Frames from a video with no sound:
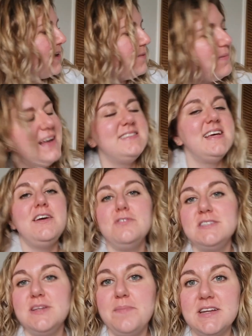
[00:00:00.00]
But I
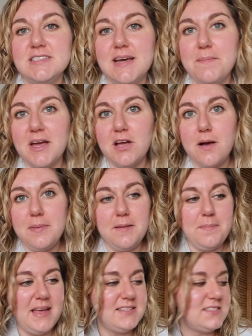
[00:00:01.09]
also picked up a couple of
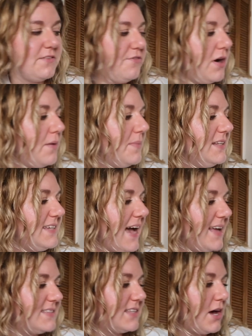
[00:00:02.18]
bits from
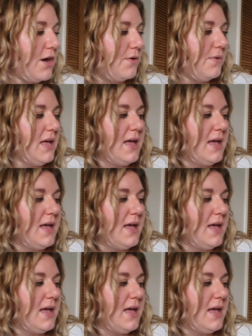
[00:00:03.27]
Tesco,